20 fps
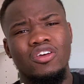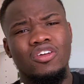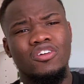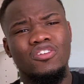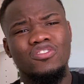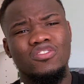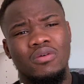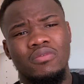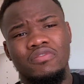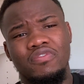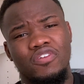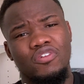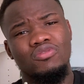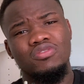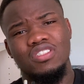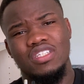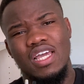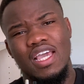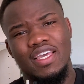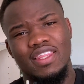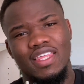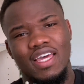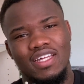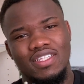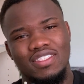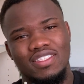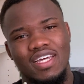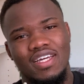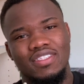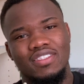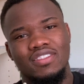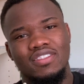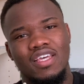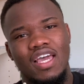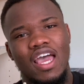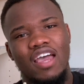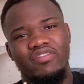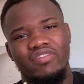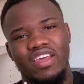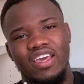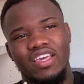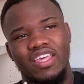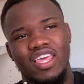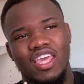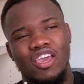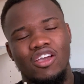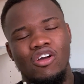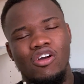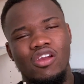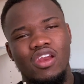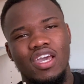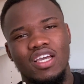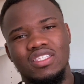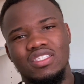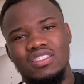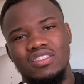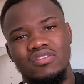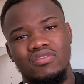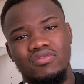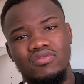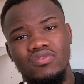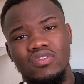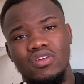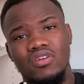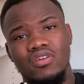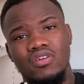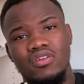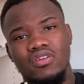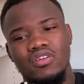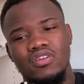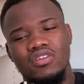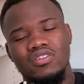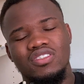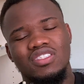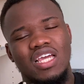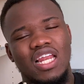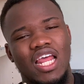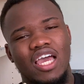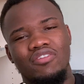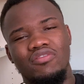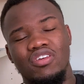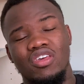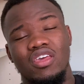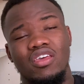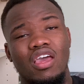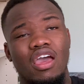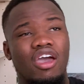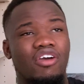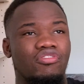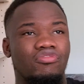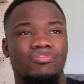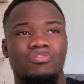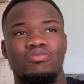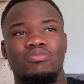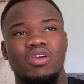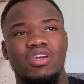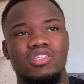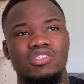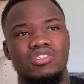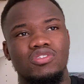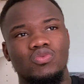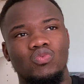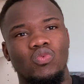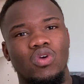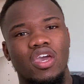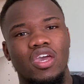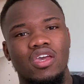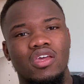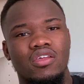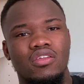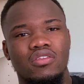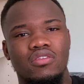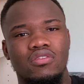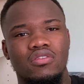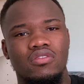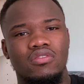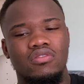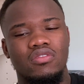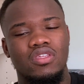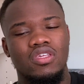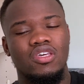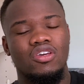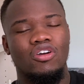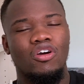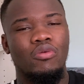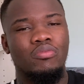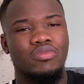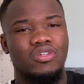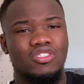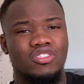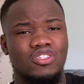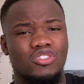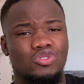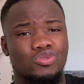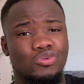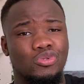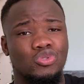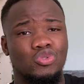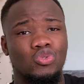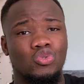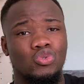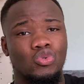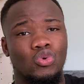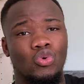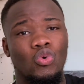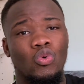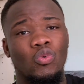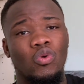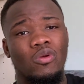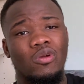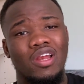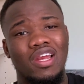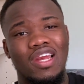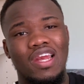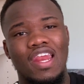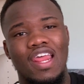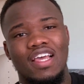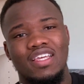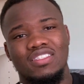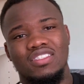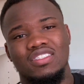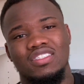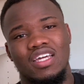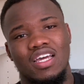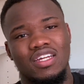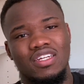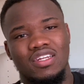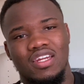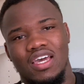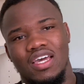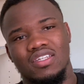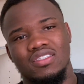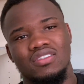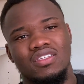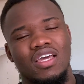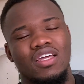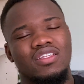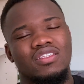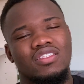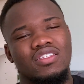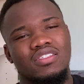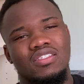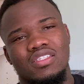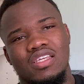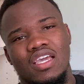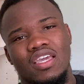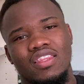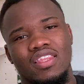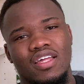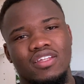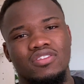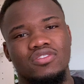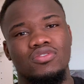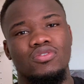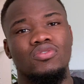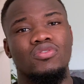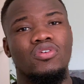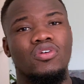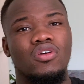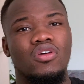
some fields like that have like a collective salary agreement where the company is not supposed to go less than that and things like that. So